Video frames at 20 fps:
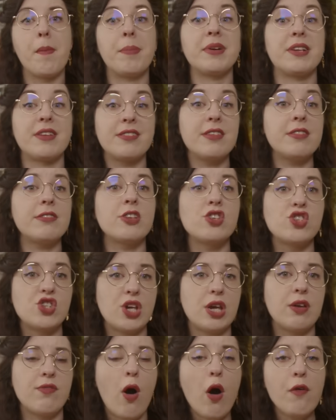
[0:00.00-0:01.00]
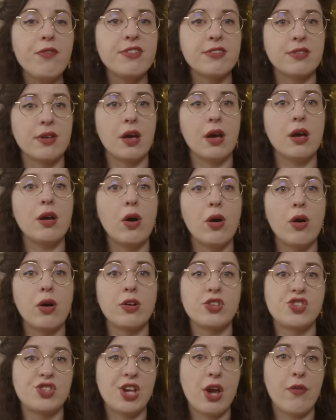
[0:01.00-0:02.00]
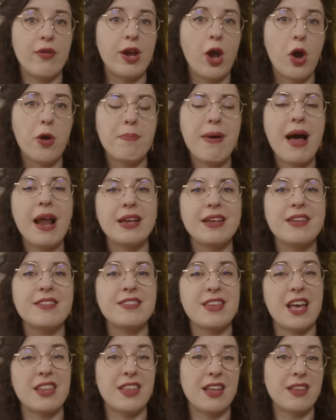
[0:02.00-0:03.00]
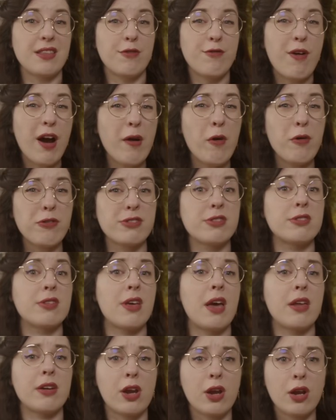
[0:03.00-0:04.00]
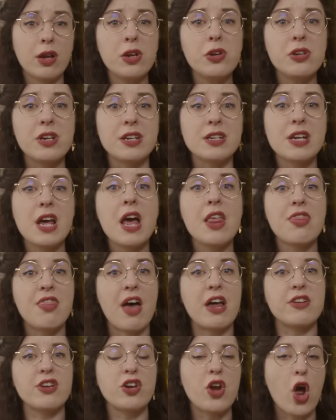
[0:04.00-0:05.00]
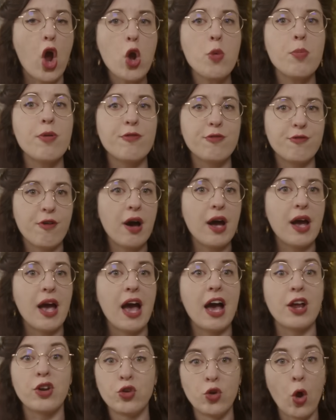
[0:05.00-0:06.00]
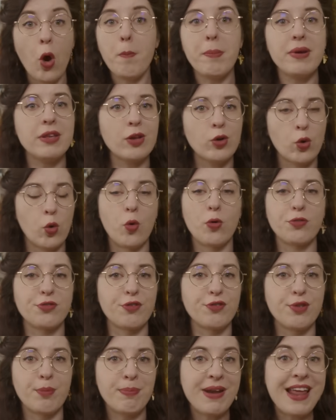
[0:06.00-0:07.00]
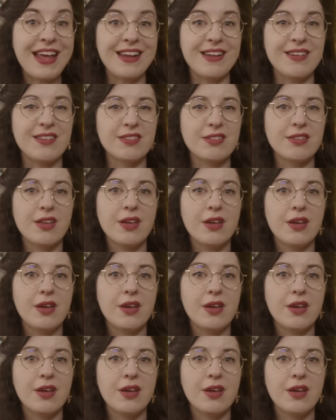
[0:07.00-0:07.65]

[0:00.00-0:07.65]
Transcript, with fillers: but Assistant Chief Officer Jerry O'Malley said that the fire officers had concluded that an open fire had not been the cause of the blaze.